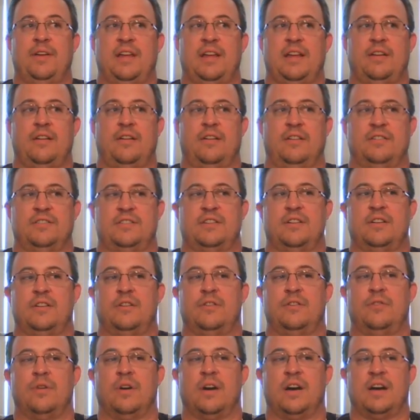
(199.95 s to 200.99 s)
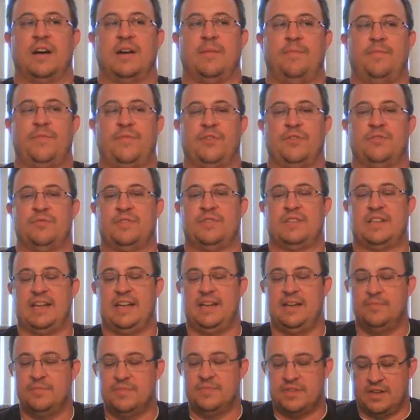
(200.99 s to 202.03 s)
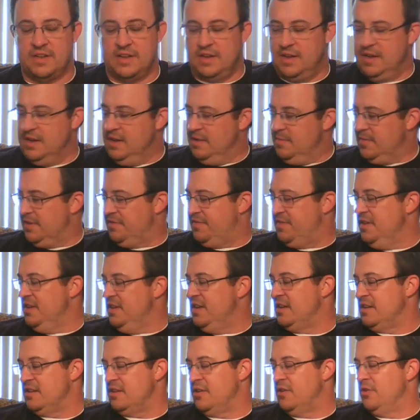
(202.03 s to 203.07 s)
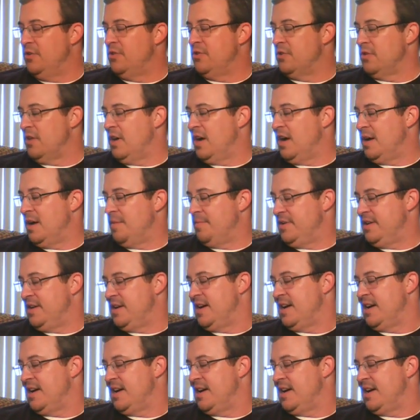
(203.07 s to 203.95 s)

and also through Teams. If you can Google up